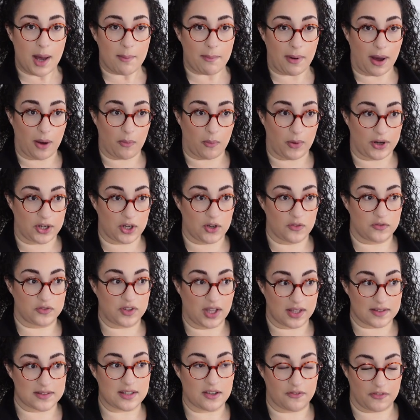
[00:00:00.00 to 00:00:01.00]
But when you've
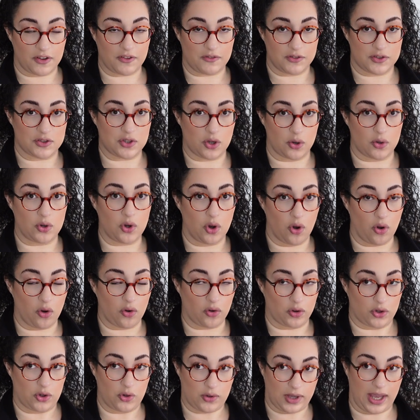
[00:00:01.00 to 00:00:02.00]
done something for so
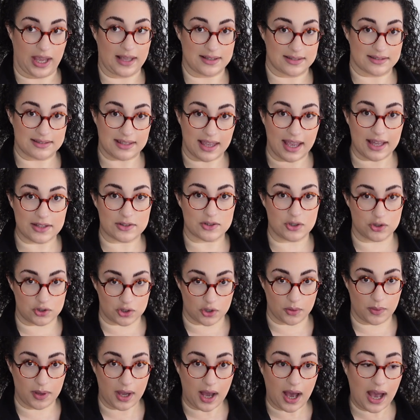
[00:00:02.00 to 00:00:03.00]
long, you get scared to
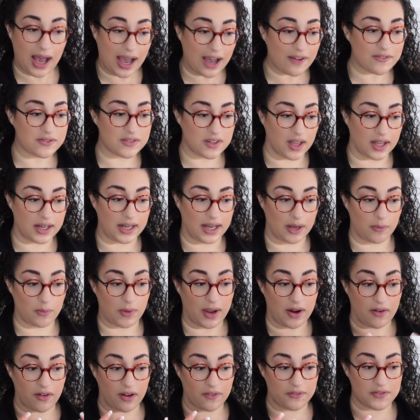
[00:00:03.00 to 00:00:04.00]
do it. I have done it
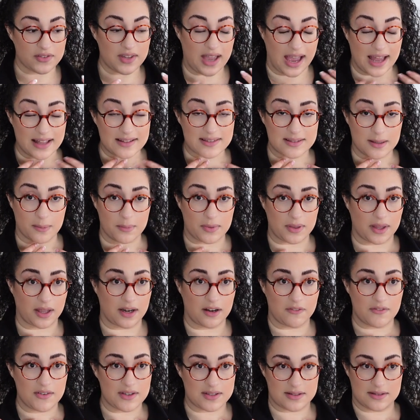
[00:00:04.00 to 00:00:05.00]
where I've had something and
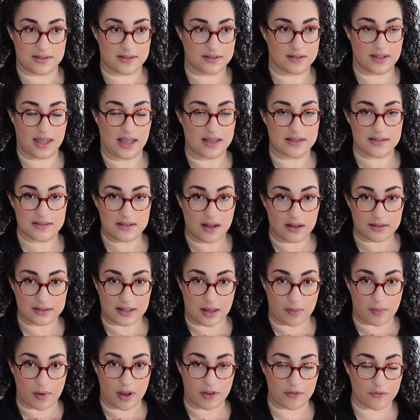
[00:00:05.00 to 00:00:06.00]
if it gets stuck
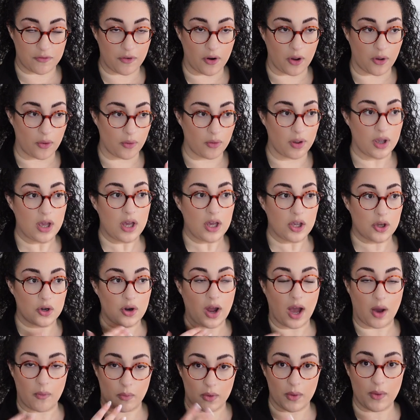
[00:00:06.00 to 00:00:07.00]
down my throat, you
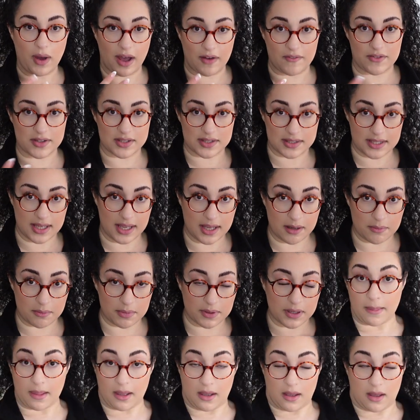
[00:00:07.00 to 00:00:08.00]
know, I will have a
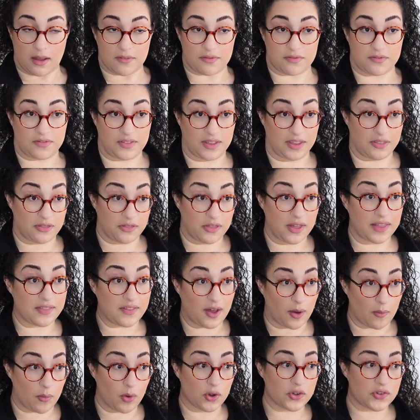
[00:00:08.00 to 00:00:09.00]
sip. The thing
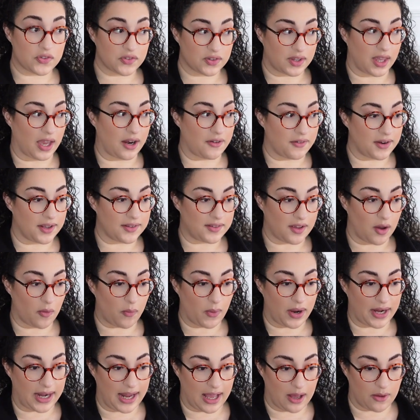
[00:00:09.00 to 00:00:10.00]
that was scary is I
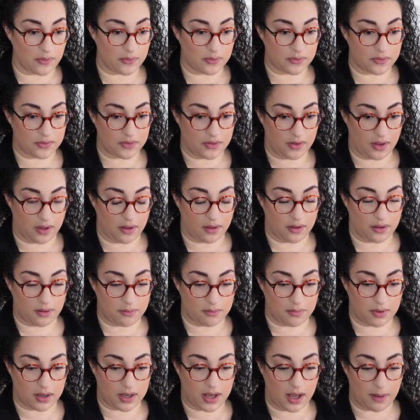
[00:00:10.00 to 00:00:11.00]
went out
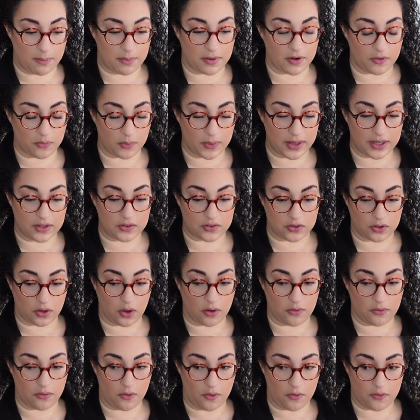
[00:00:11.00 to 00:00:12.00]
a couple of weeks
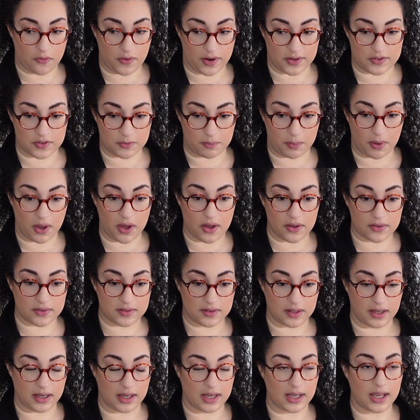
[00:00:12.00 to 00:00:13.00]
ago for a friend's
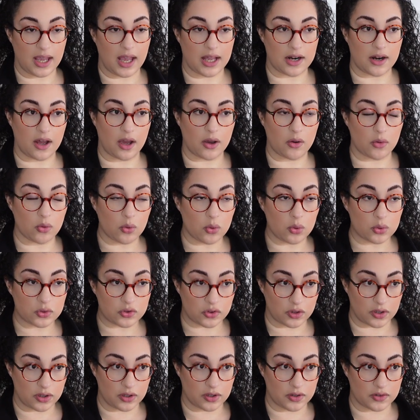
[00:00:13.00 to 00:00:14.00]
birthday and I
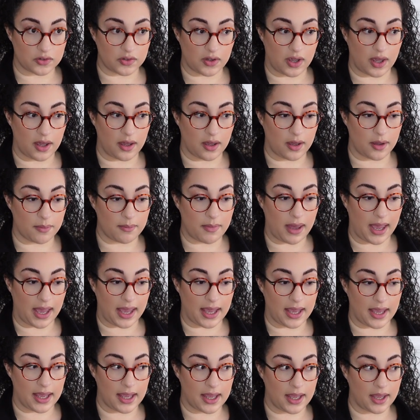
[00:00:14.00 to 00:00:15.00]
ordered
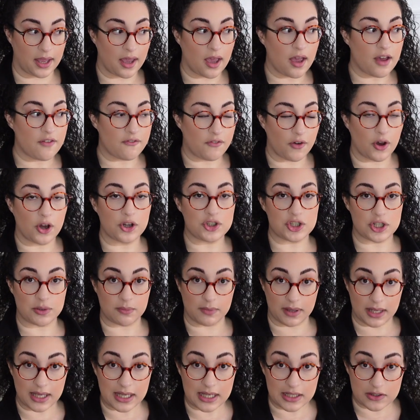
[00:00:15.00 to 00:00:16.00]
a virgin
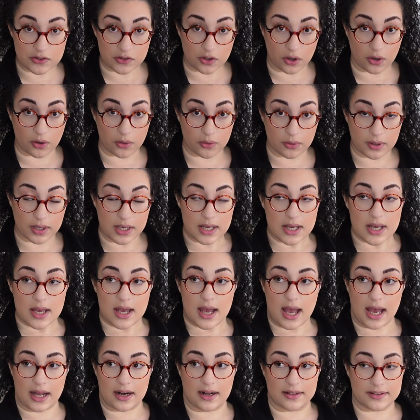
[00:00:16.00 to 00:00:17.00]
mojito
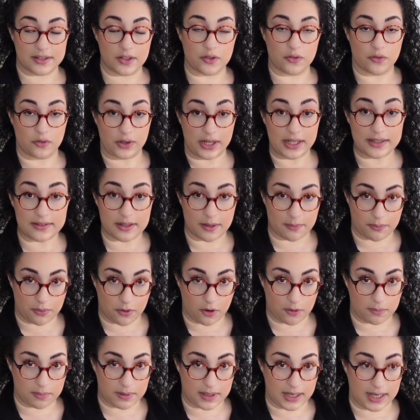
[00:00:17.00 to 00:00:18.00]
and I didn't read it
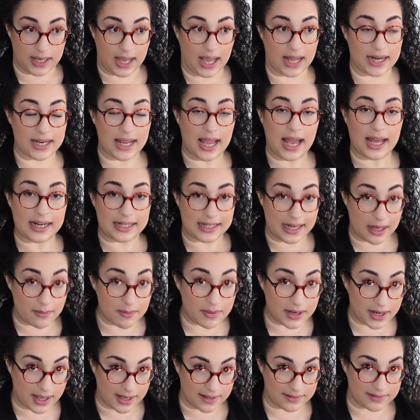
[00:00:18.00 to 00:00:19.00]
properly and it had
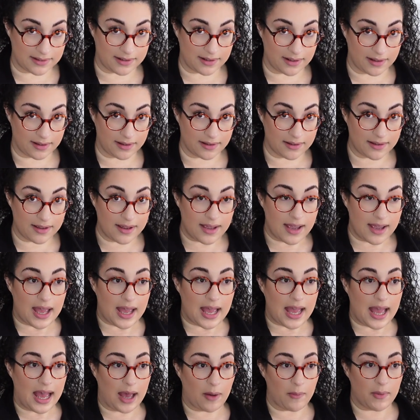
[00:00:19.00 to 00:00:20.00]
lemonade in it.
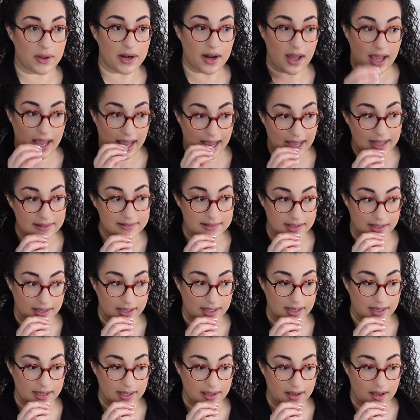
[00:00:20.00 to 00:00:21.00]
And when I had
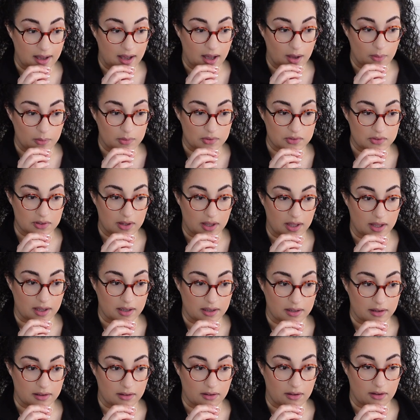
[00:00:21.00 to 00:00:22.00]
it, I was
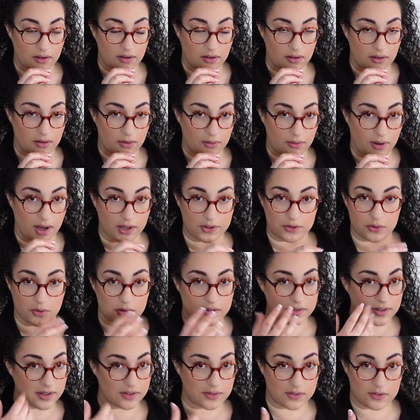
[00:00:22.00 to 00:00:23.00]
like, I'd
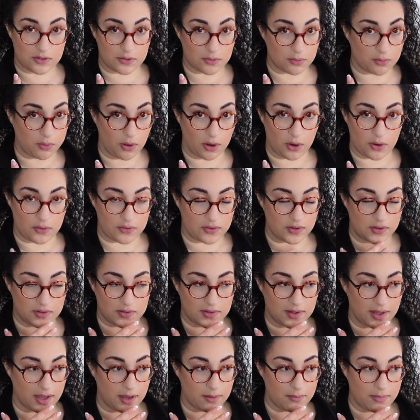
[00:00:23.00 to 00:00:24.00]
already swallowed the
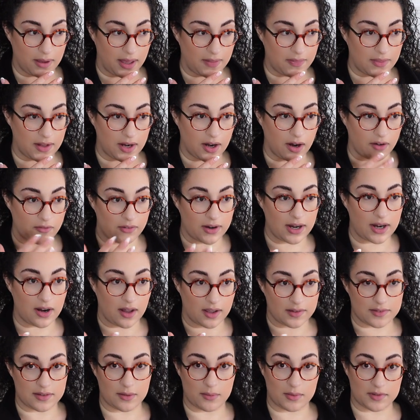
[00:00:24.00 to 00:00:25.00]
sip and then I
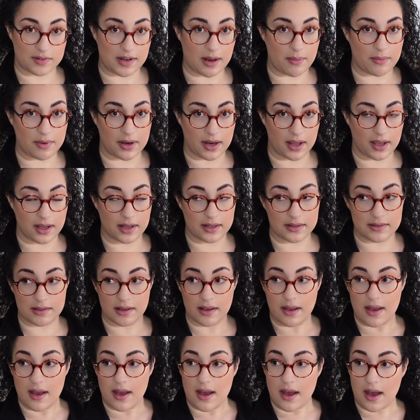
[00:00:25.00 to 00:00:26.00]
realized it was lemonade. So
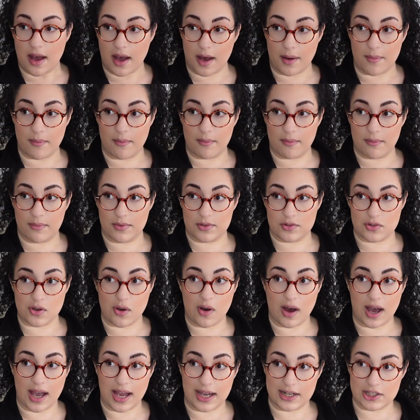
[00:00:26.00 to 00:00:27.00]

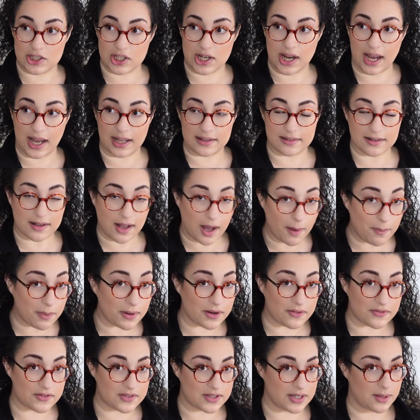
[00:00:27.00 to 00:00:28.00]
I actually had a
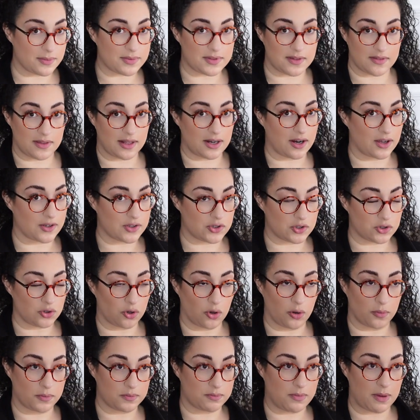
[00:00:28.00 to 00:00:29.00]
couple of sips and then I
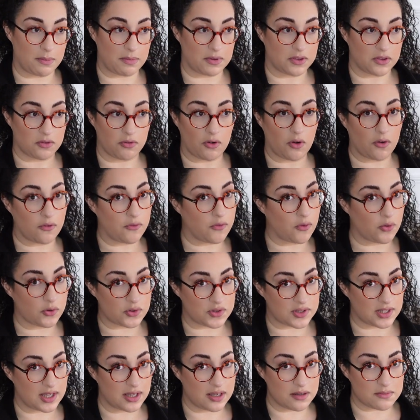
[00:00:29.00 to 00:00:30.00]
stopped, maybe three or four
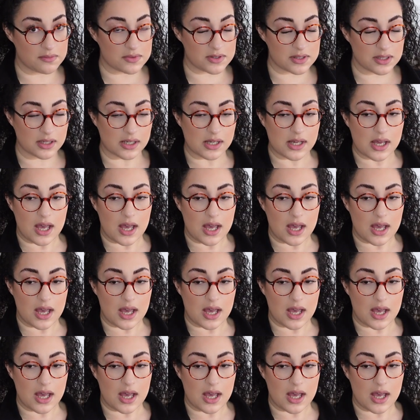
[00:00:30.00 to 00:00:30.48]
sips.